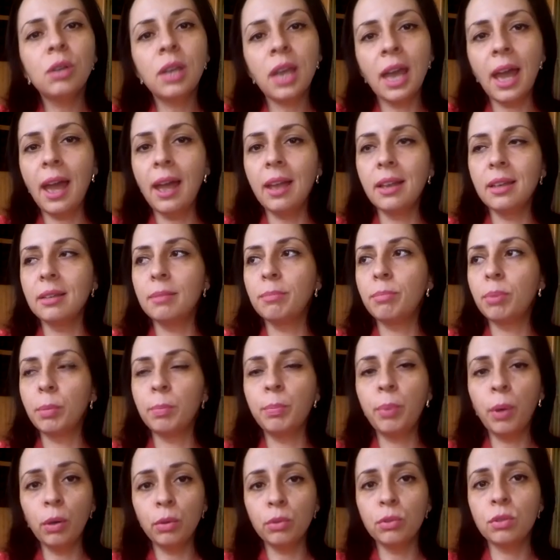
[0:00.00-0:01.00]
you can
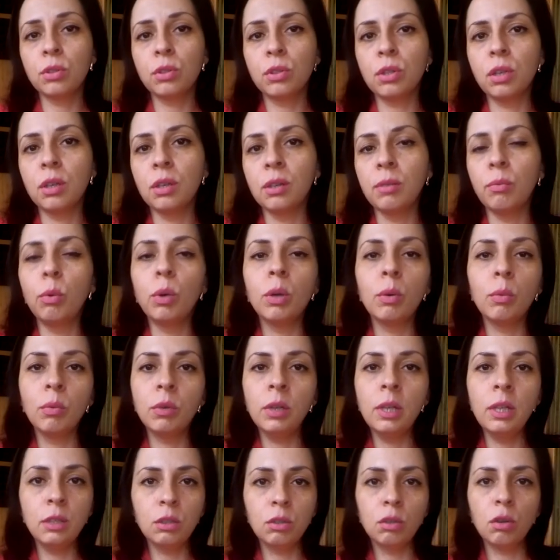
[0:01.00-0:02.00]
propose
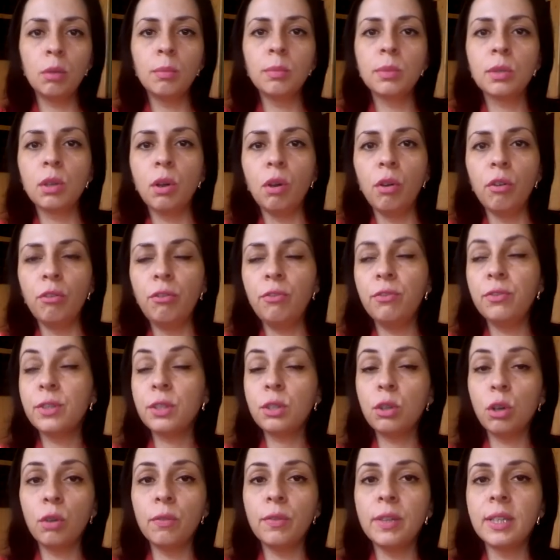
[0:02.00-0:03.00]
in terms of
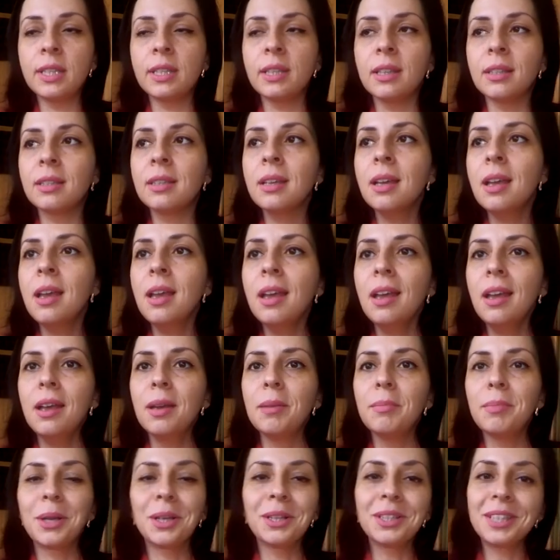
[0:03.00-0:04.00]
services.
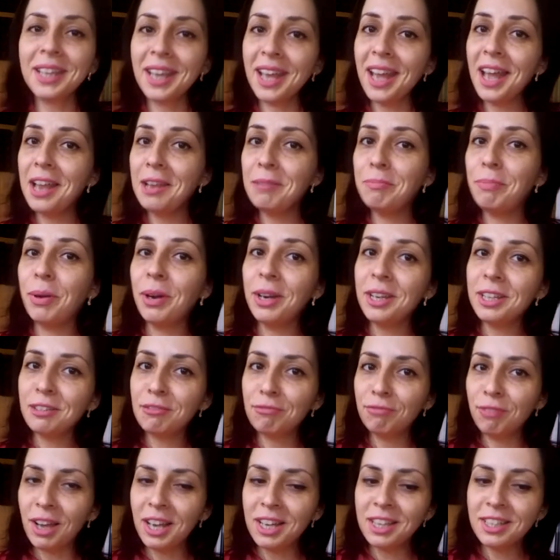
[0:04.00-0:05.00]
Because again,
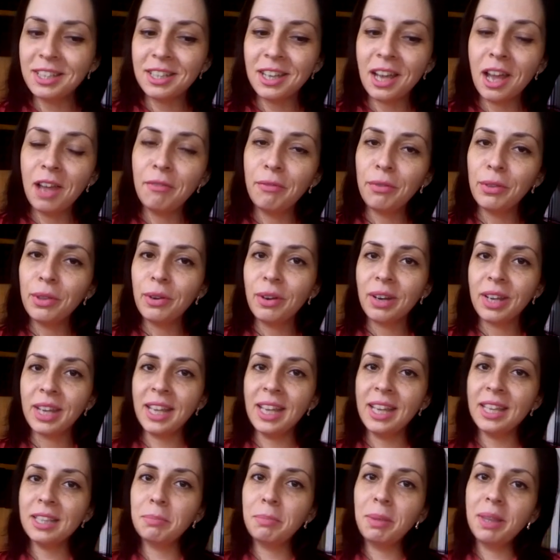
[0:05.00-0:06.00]
parents find time for their
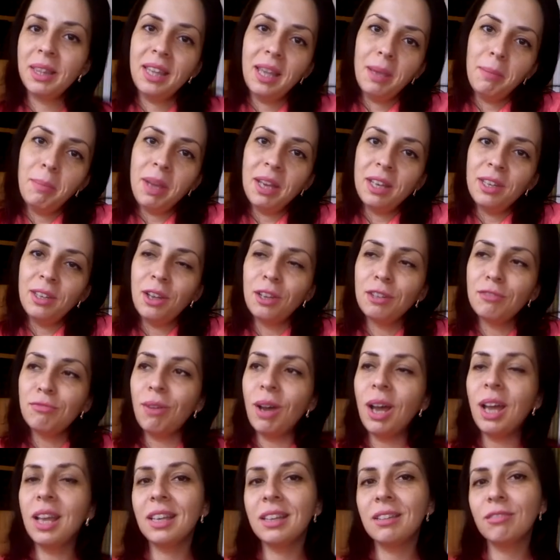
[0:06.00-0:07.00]
kids, but they might
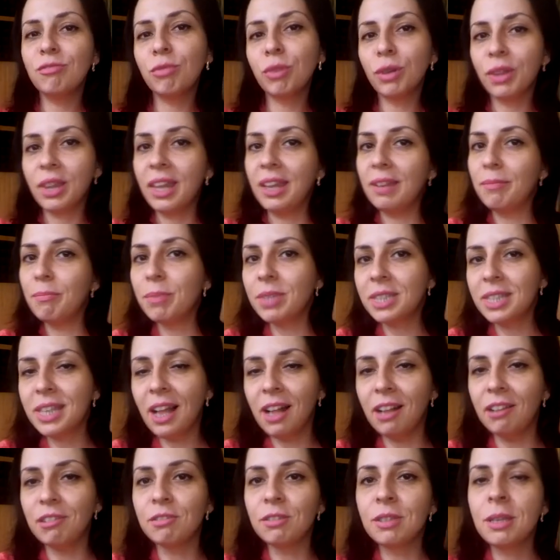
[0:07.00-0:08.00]
not find for
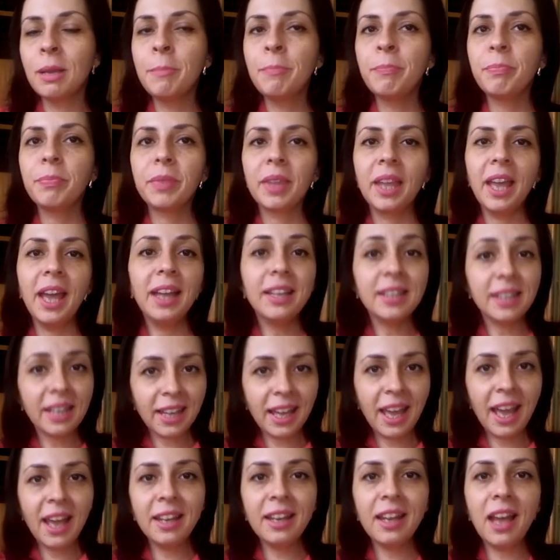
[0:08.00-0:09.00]
themselves.
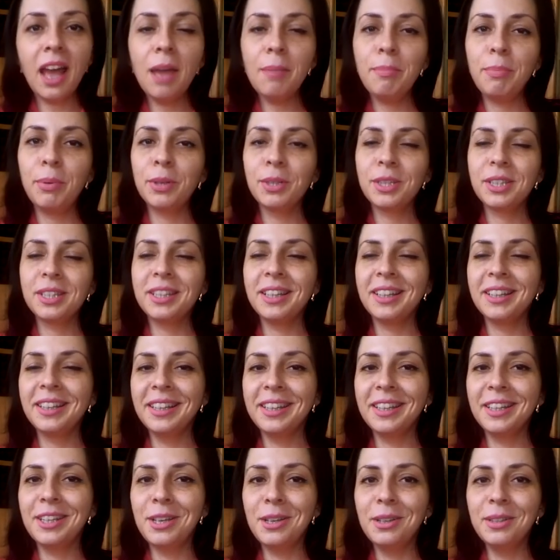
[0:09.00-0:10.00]
And again, I
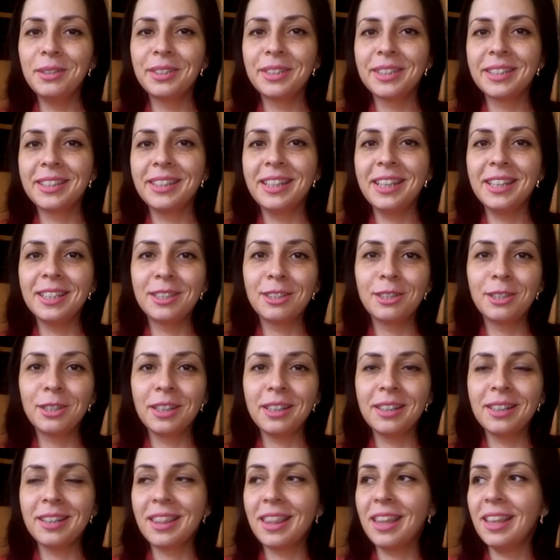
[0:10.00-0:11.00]
personally use this
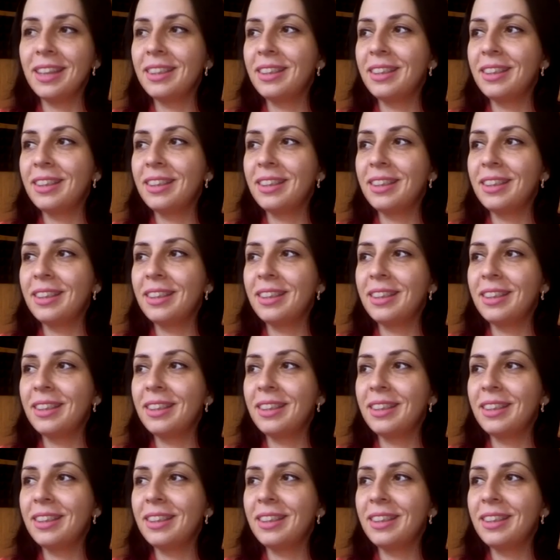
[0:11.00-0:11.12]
